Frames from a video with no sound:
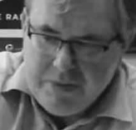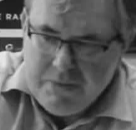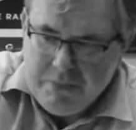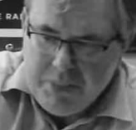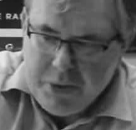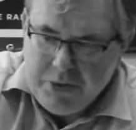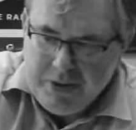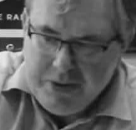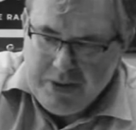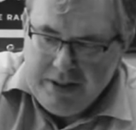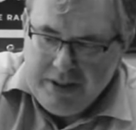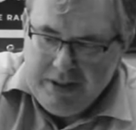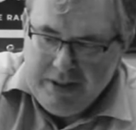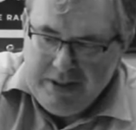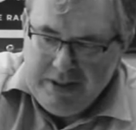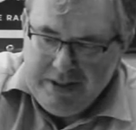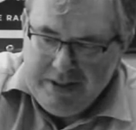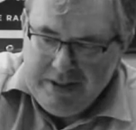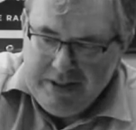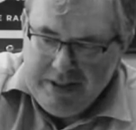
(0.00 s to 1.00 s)
but
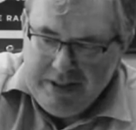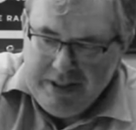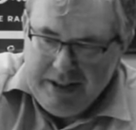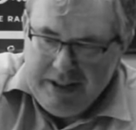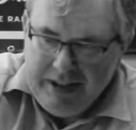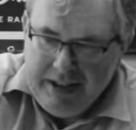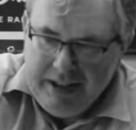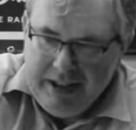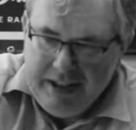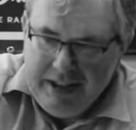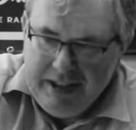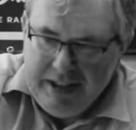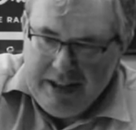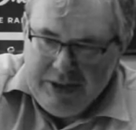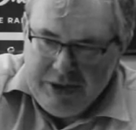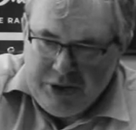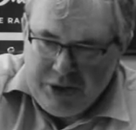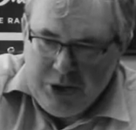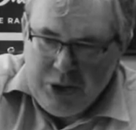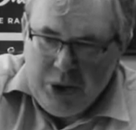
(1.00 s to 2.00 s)

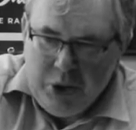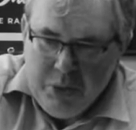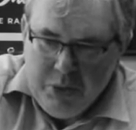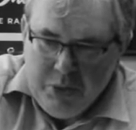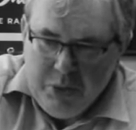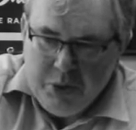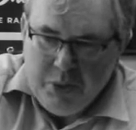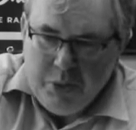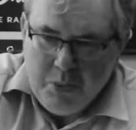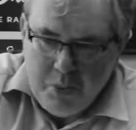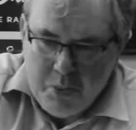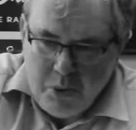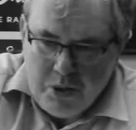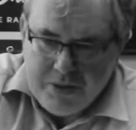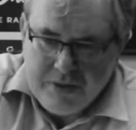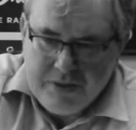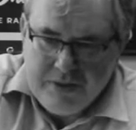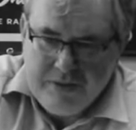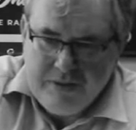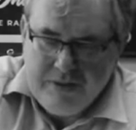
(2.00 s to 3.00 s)
it shows
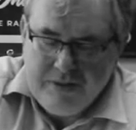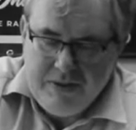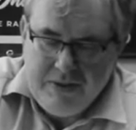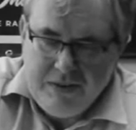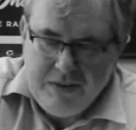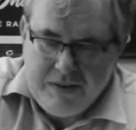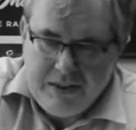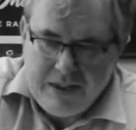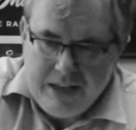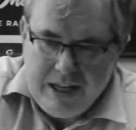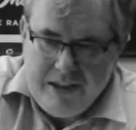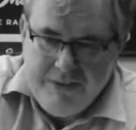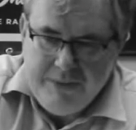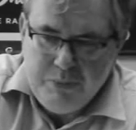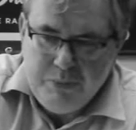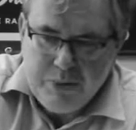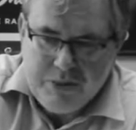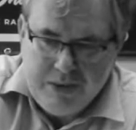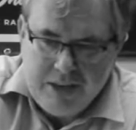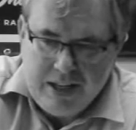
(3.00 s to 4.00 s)
what life
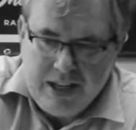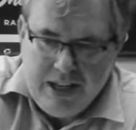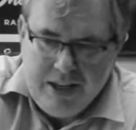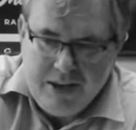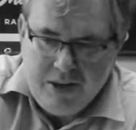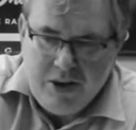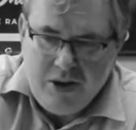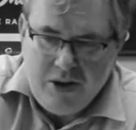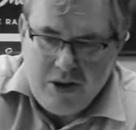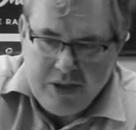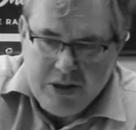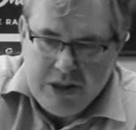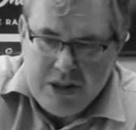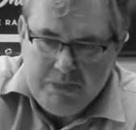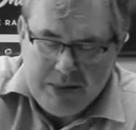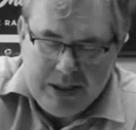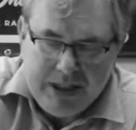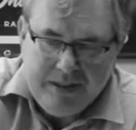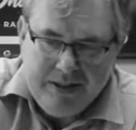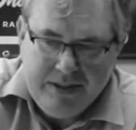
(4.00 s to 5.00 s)
was like on the
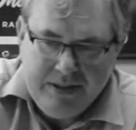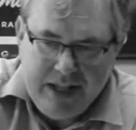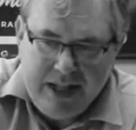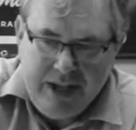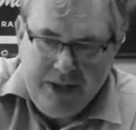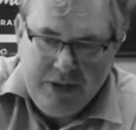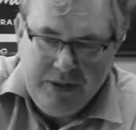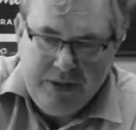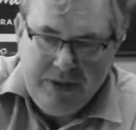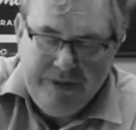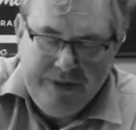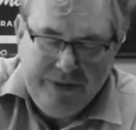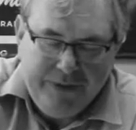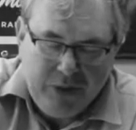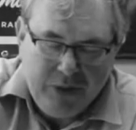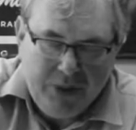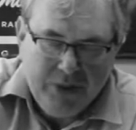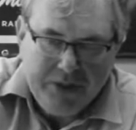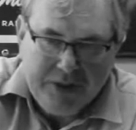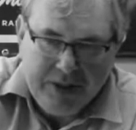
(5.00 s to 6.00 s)
plantation
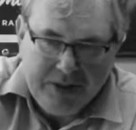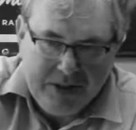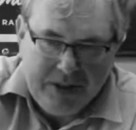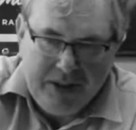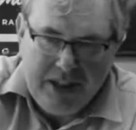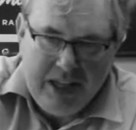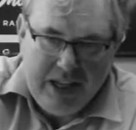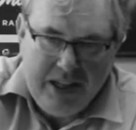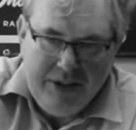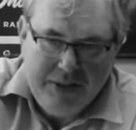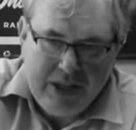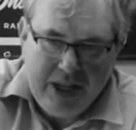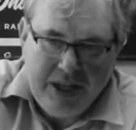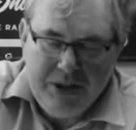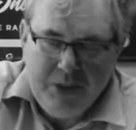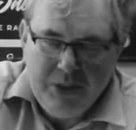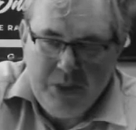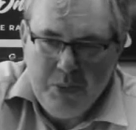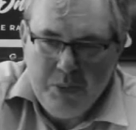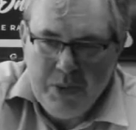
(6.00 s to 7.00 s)
for the slaves
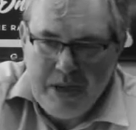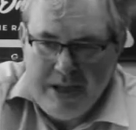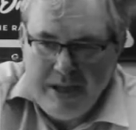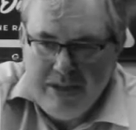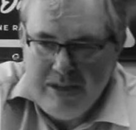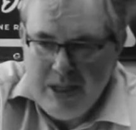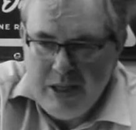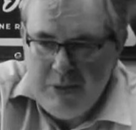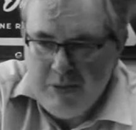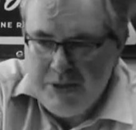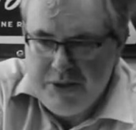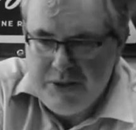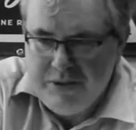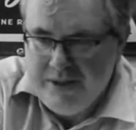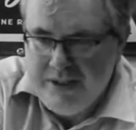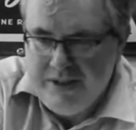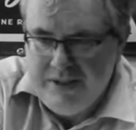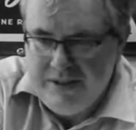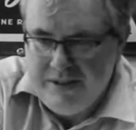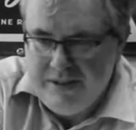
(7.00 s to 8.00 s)
and the way they were
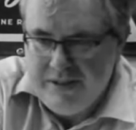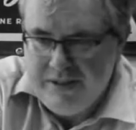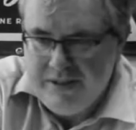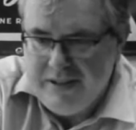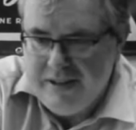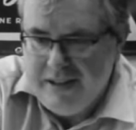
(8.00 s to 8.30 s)
treated.